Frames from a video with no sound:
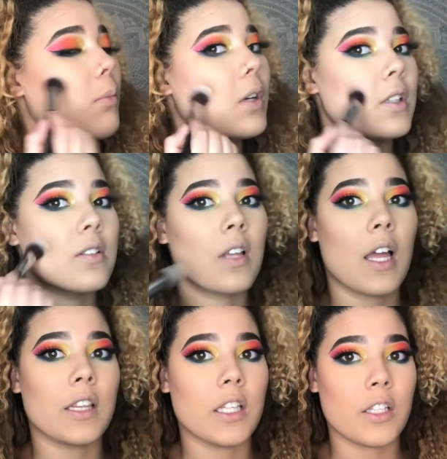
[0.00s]
But
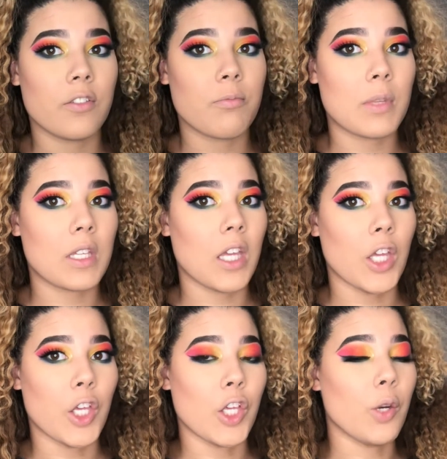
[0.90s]
I love me a
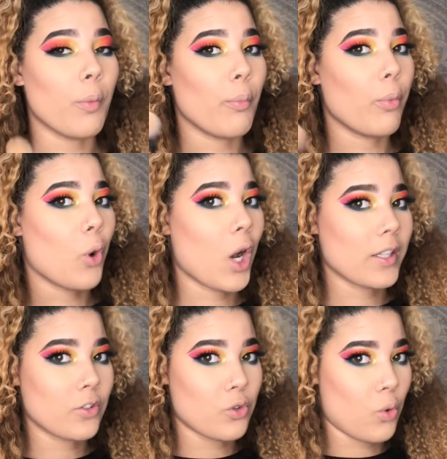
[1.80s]
good
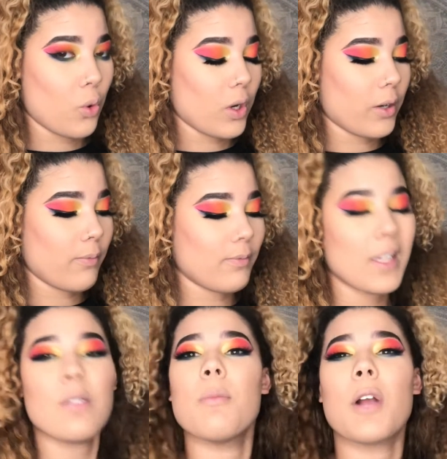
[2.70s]
bronze tour.
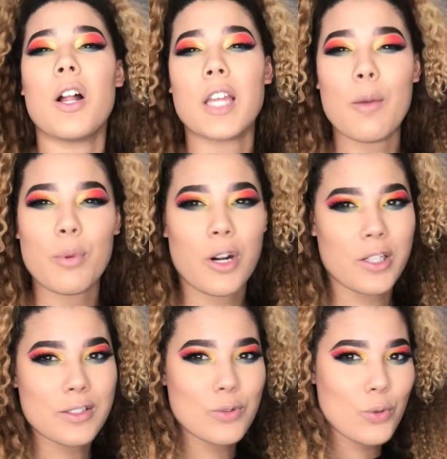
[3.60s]
That's what I'm gonna call it, a
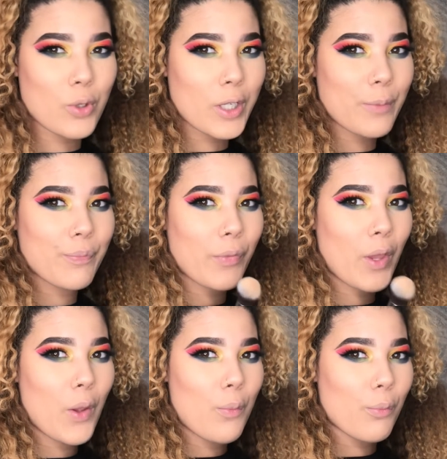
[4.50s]
bronze tour,
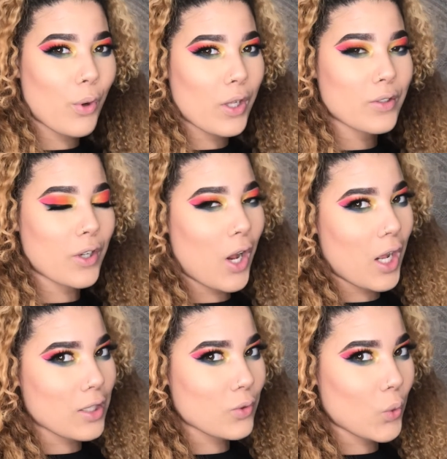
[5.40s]
bronzer
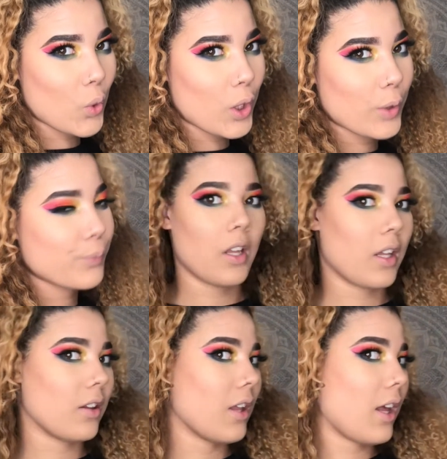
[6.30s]
contour,
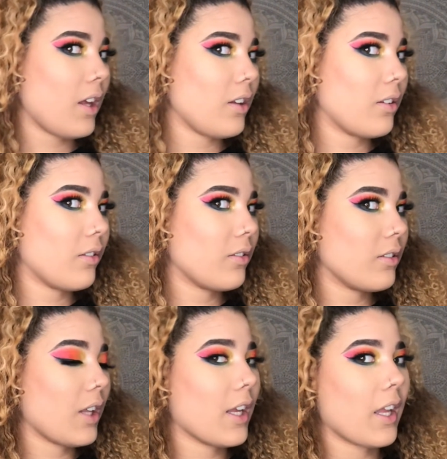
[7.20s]
like that.
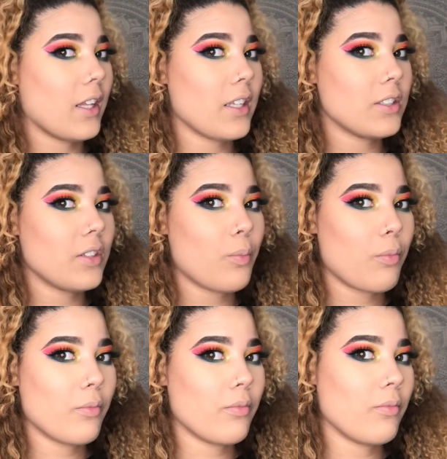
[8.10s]
Like, and that's just
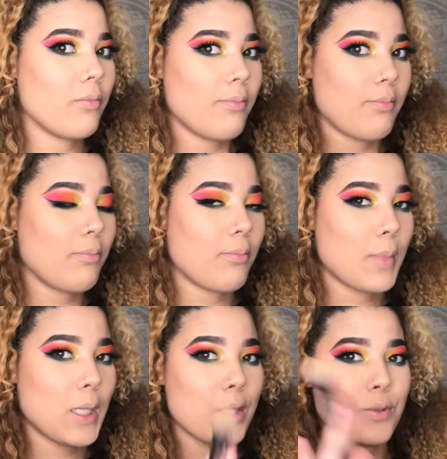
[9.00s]

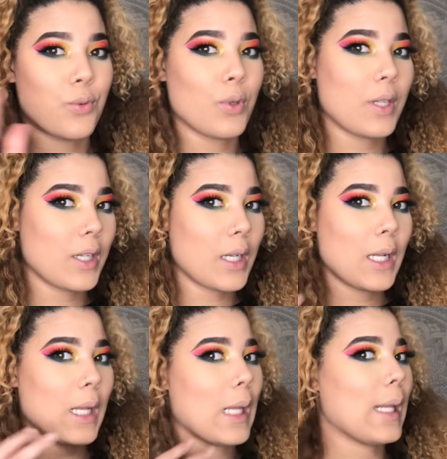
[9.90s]
me doing
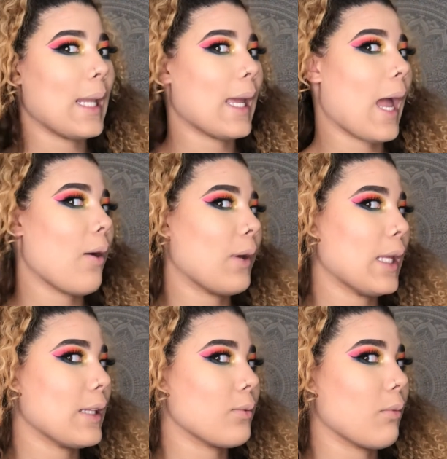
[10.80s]
it like how it
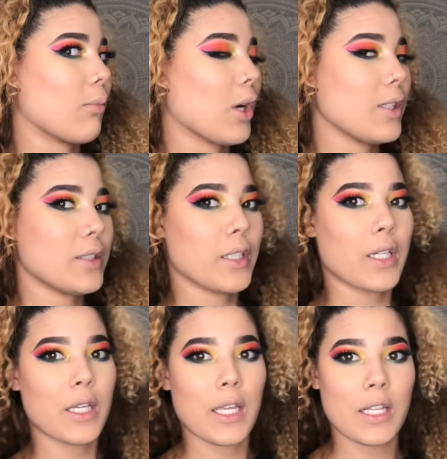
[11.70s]
is with
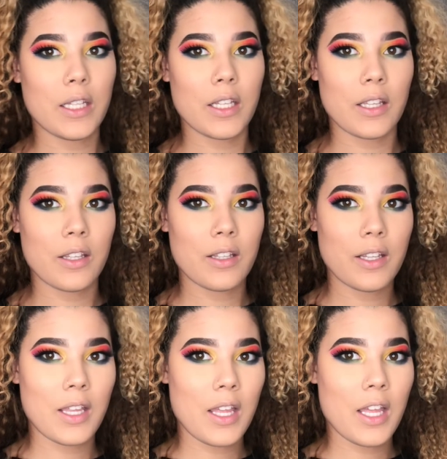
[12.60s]
bronzer, and look,
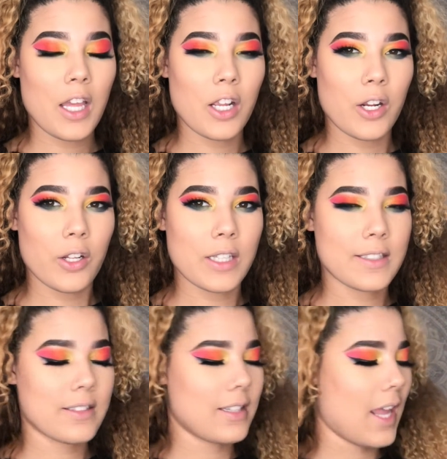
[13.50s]
girl
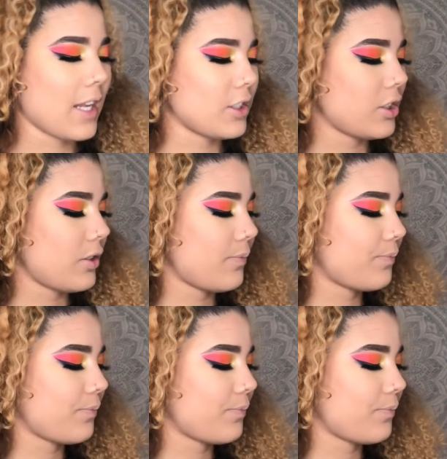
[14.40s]
looks snatched.